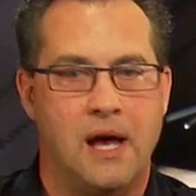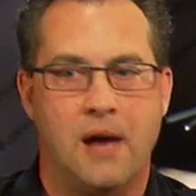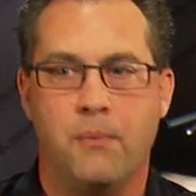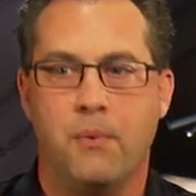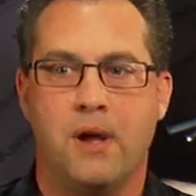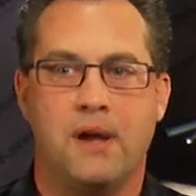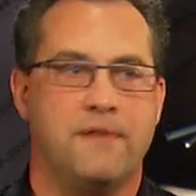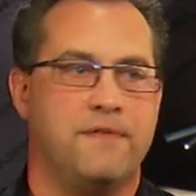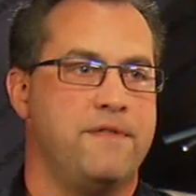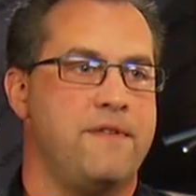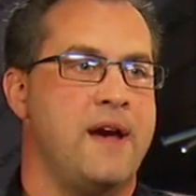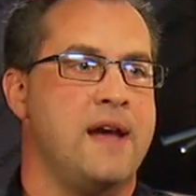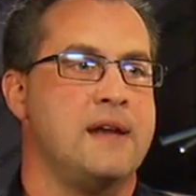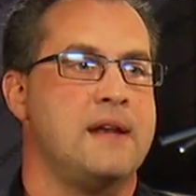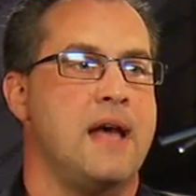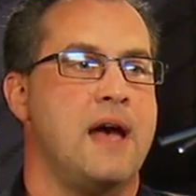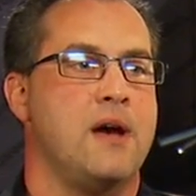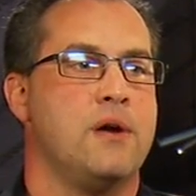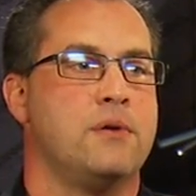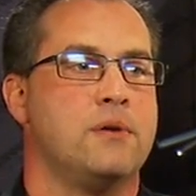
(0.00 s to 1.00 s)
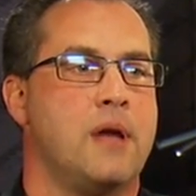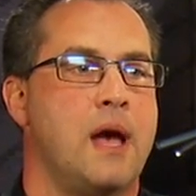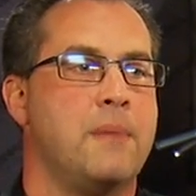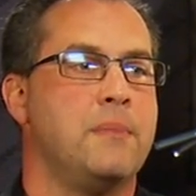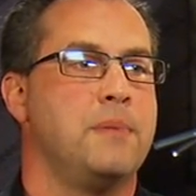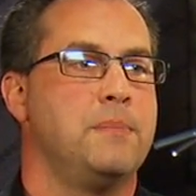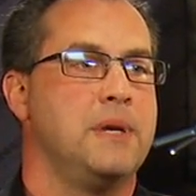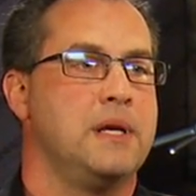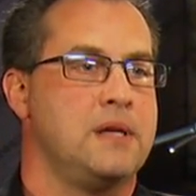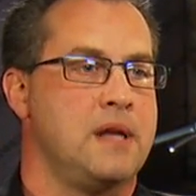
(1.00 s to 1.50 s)
I want to find out.
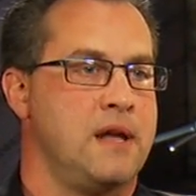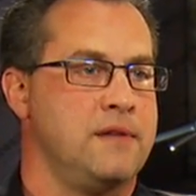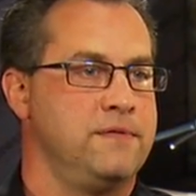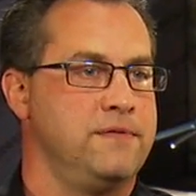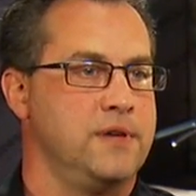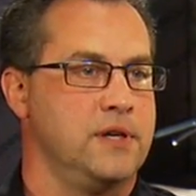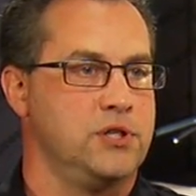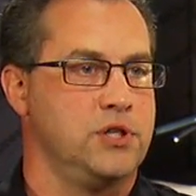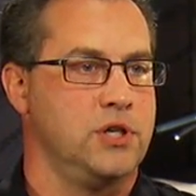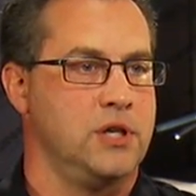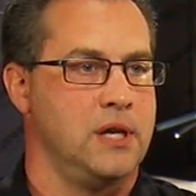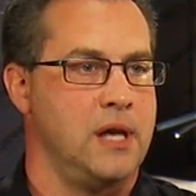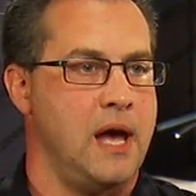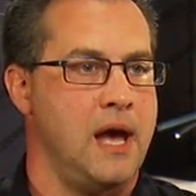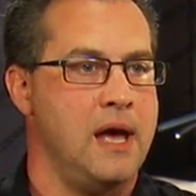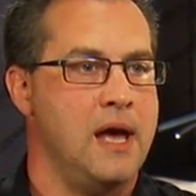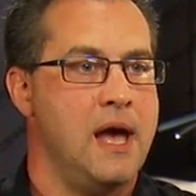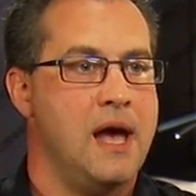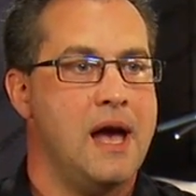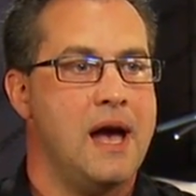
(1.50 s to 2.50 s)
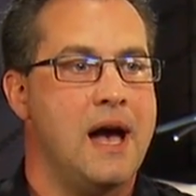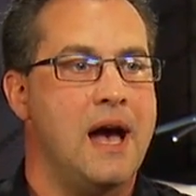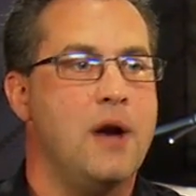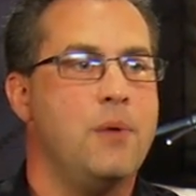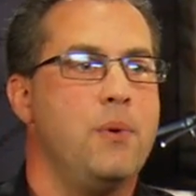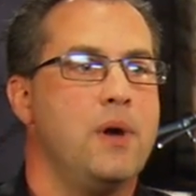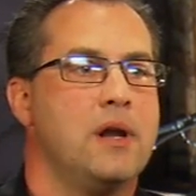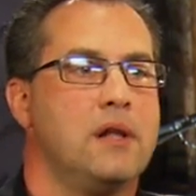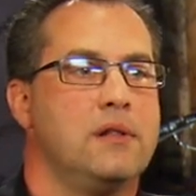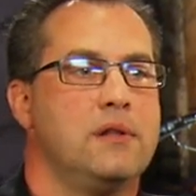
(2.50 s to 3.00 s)
I'm a big nonfiction guy. Yeah. I
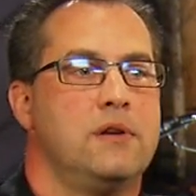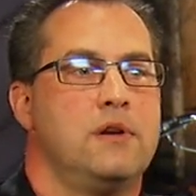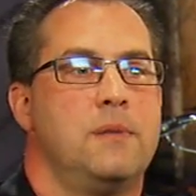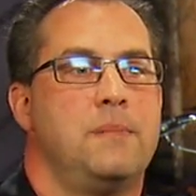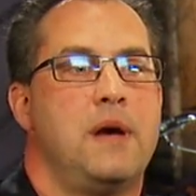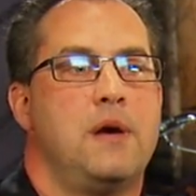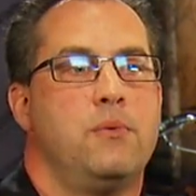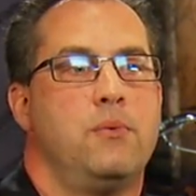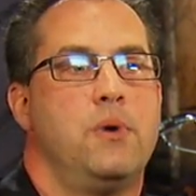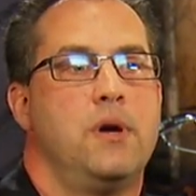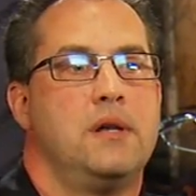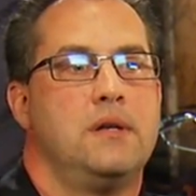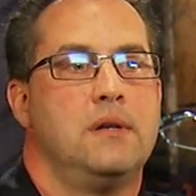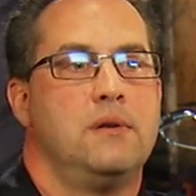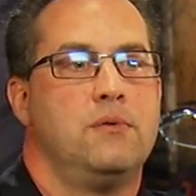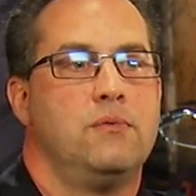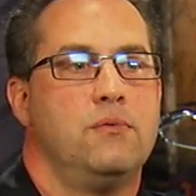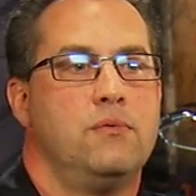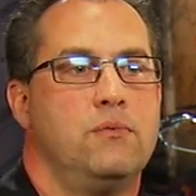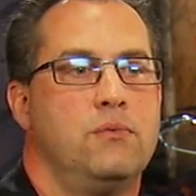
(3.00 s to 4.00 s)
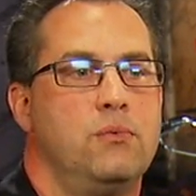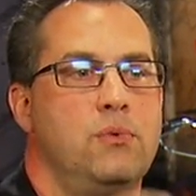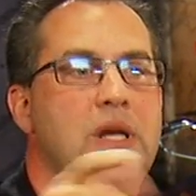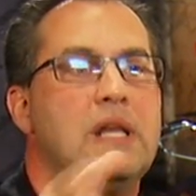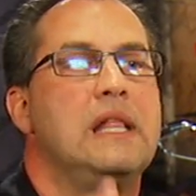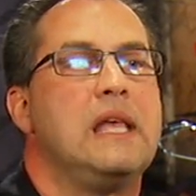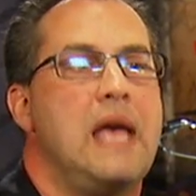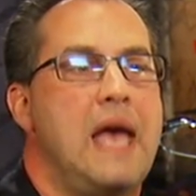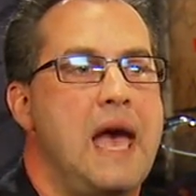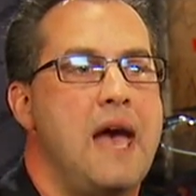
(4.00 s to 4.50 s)
want to learn about what
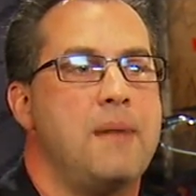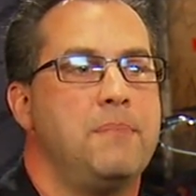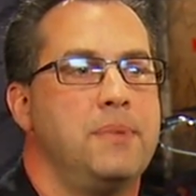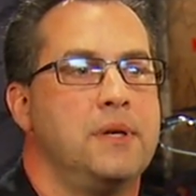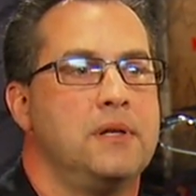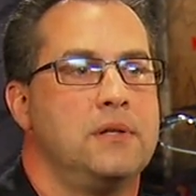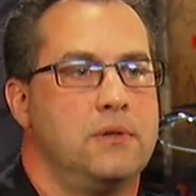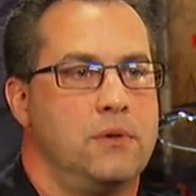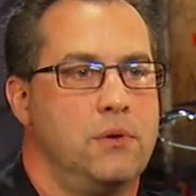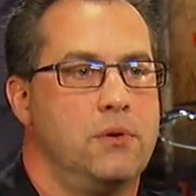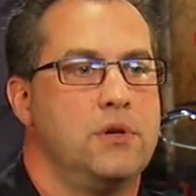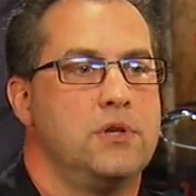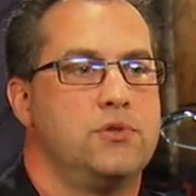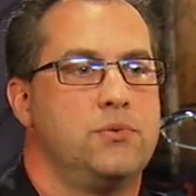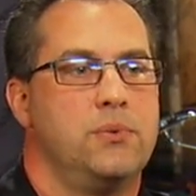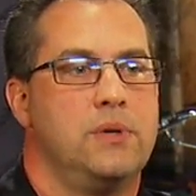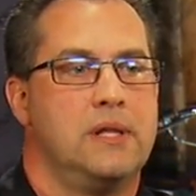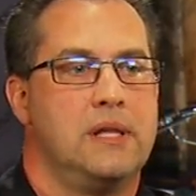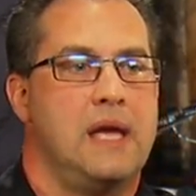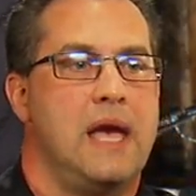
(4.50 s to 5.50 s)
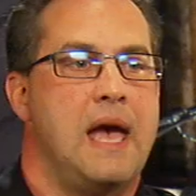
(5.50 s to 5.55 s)
really happened or is really